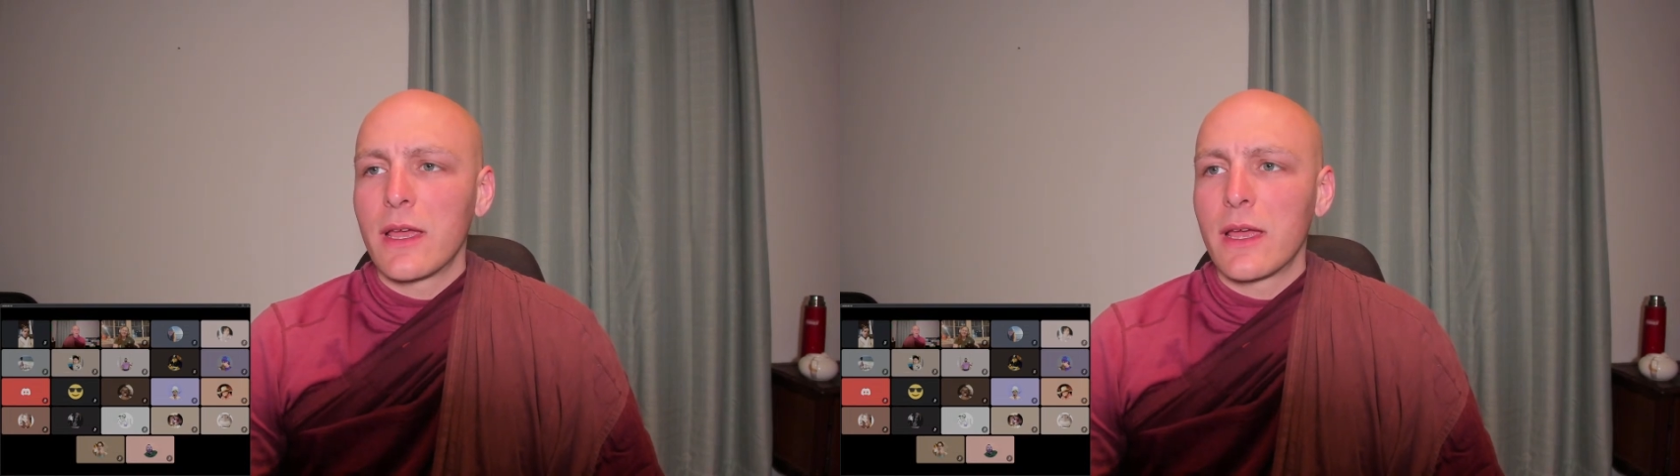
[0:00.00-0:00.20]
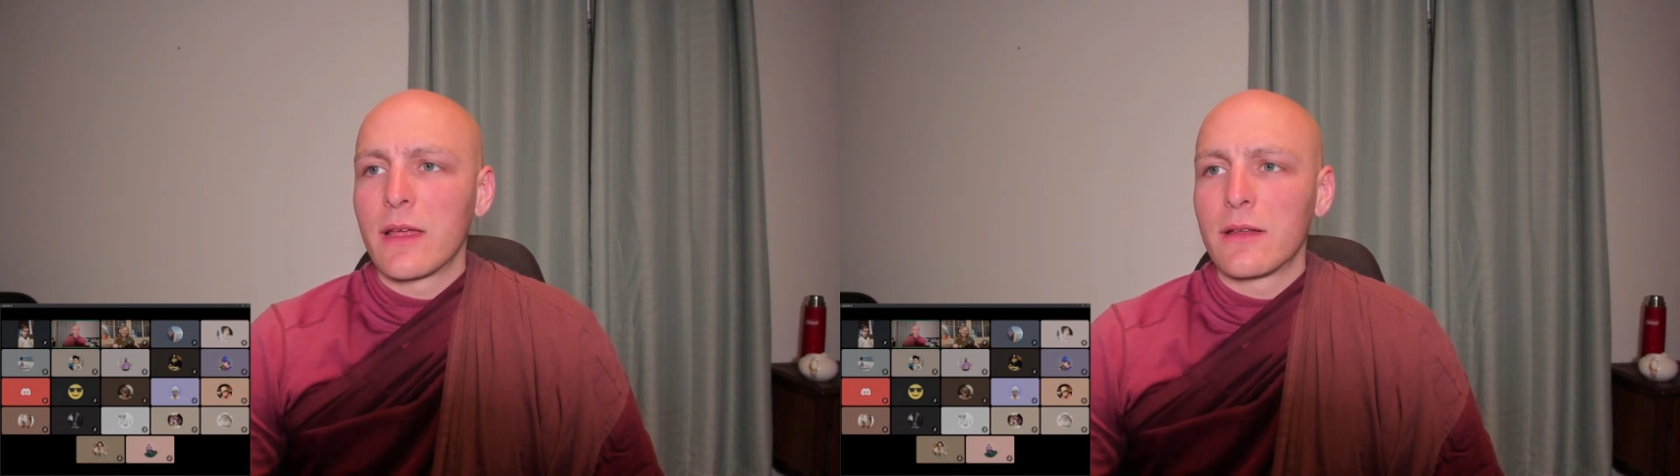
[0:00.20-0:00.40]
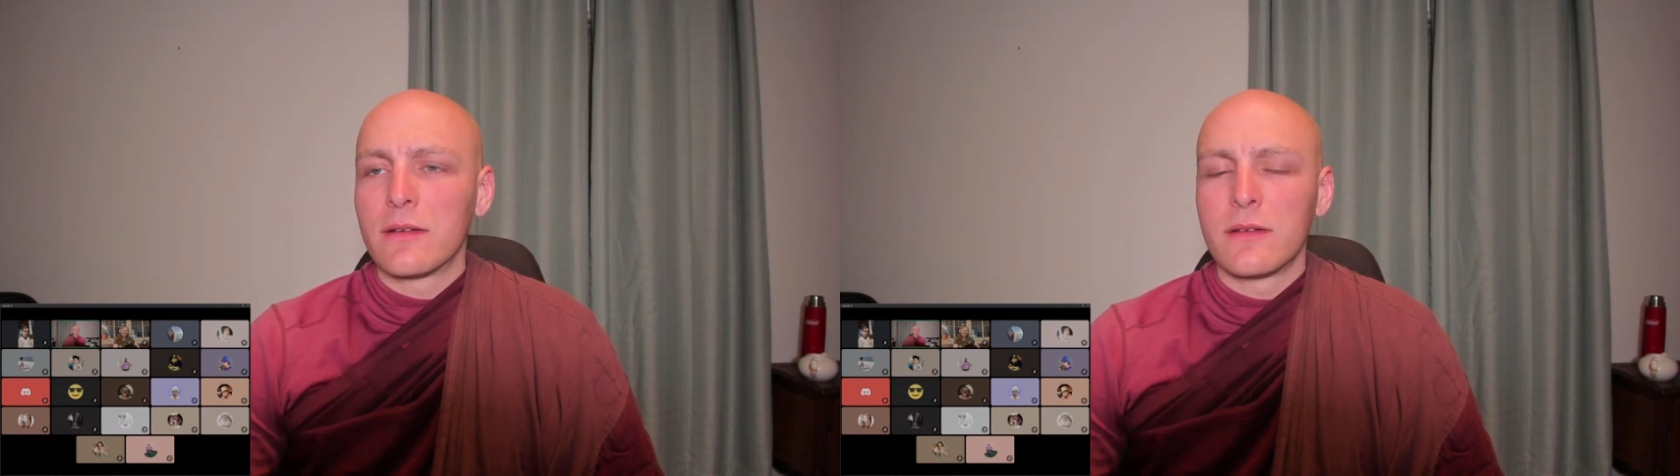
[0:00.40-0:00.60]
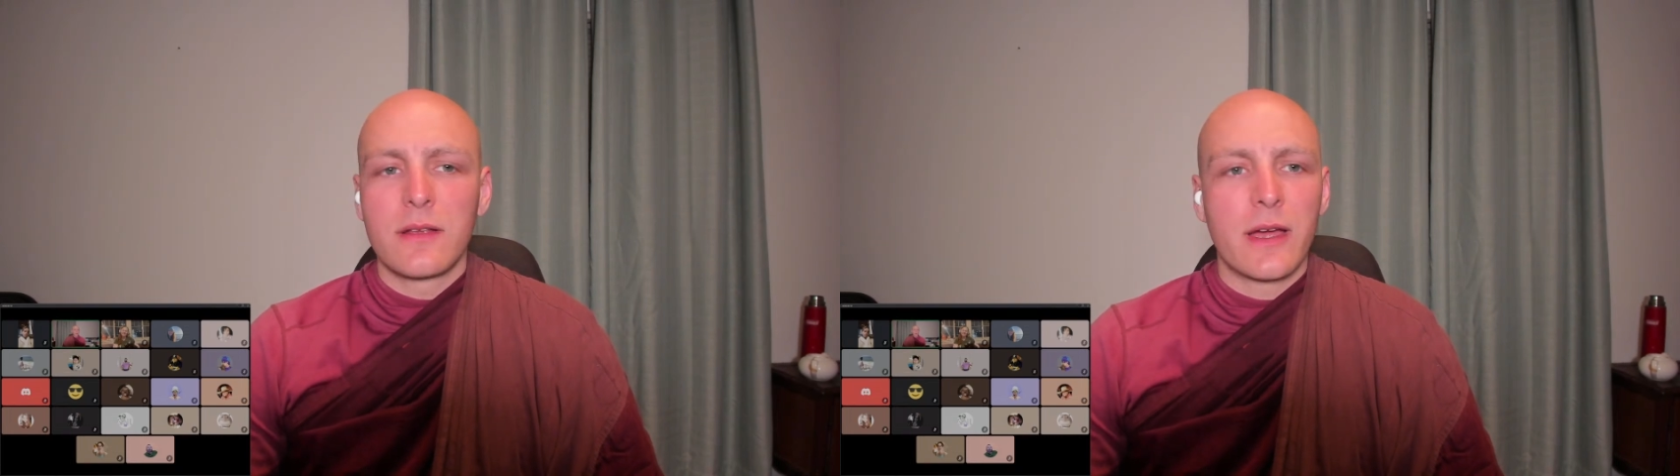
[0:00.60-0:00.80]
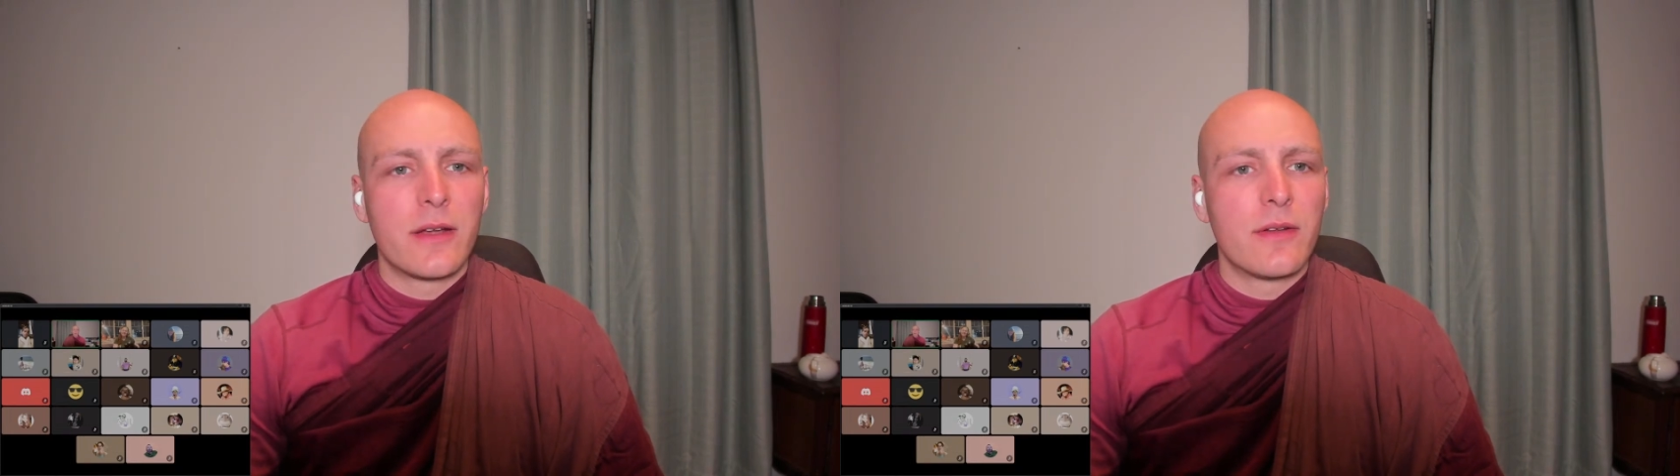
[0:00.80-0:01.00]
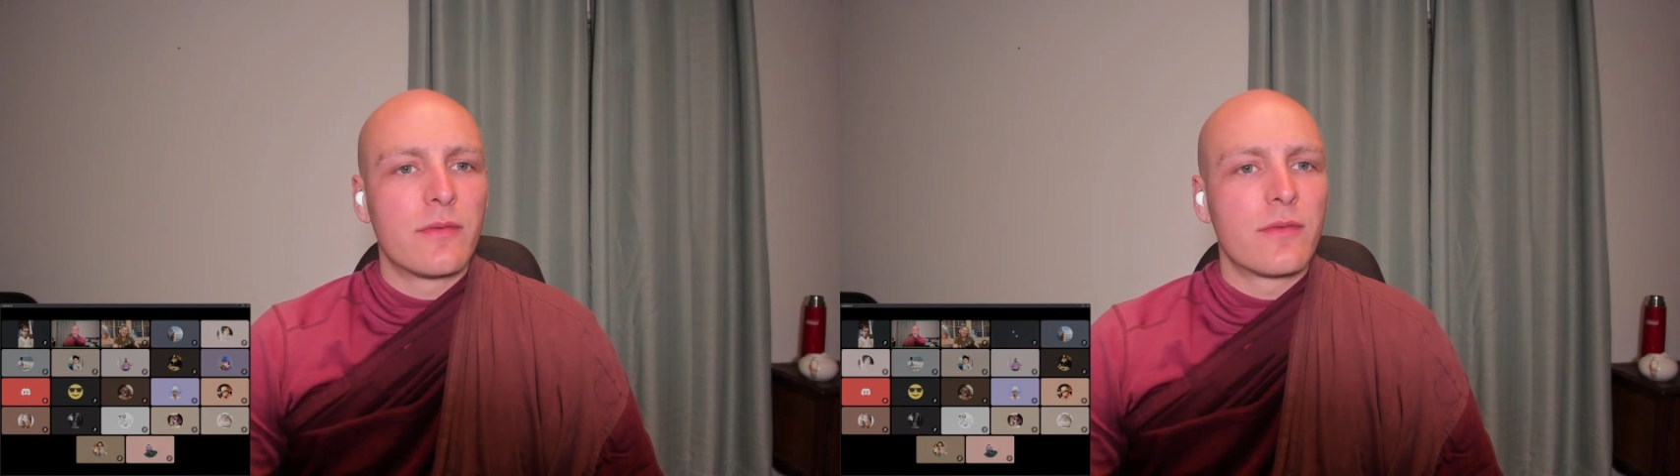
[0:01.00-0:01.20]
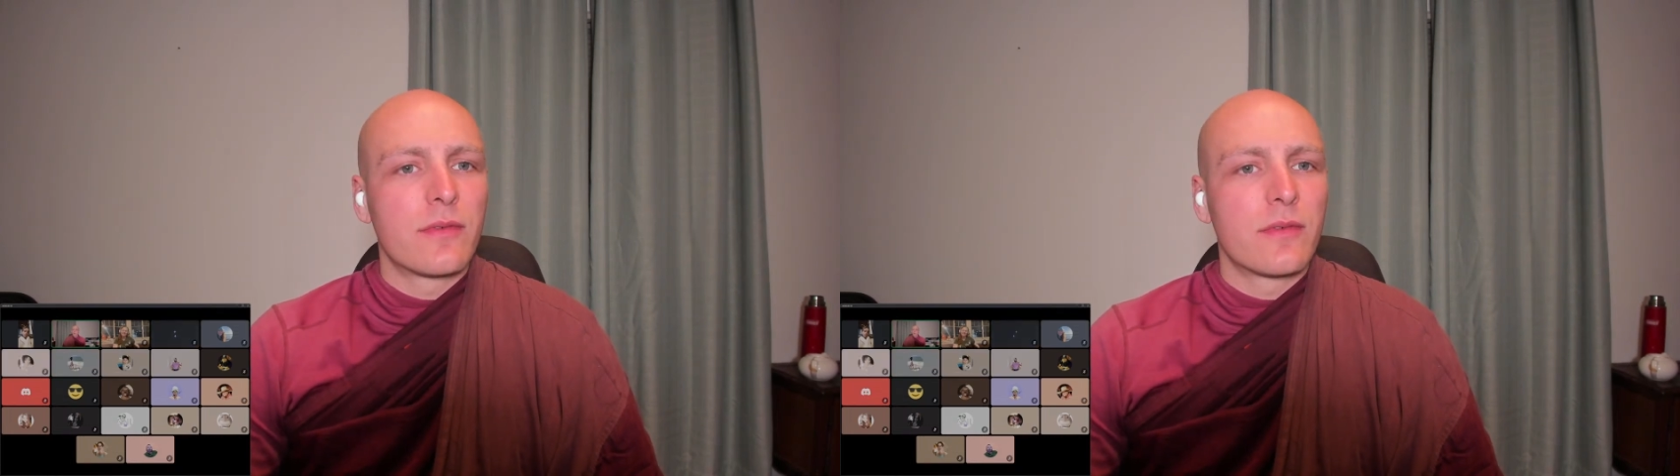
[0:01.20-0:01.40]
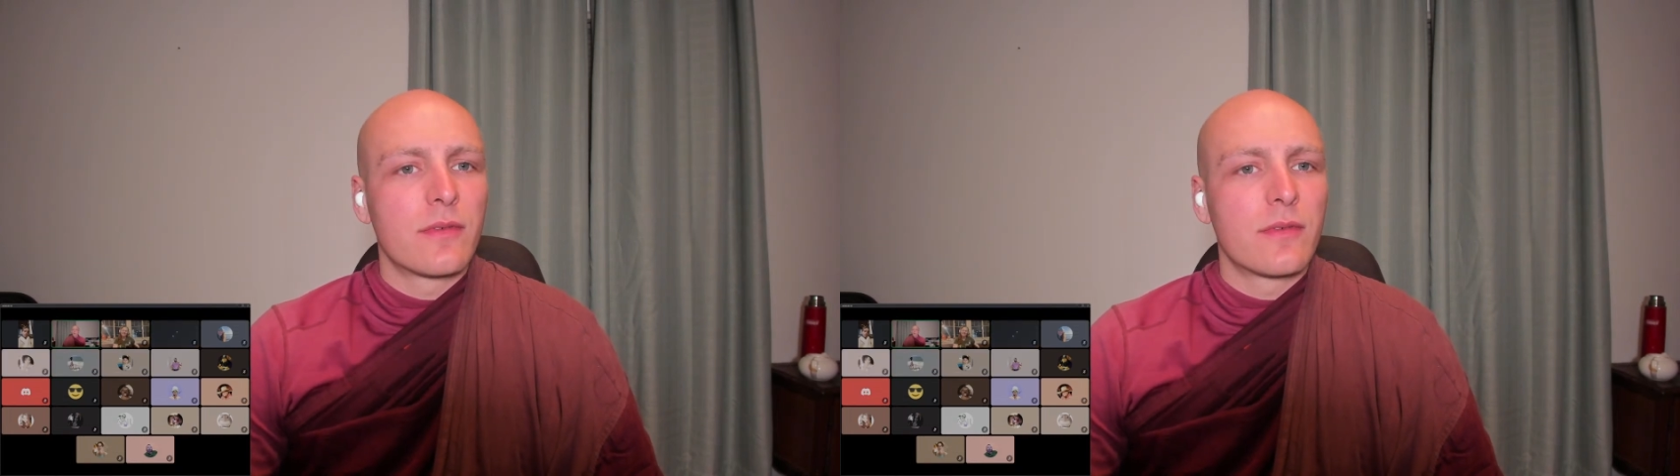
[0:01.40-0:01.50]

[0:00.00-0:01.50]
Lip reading: and kind of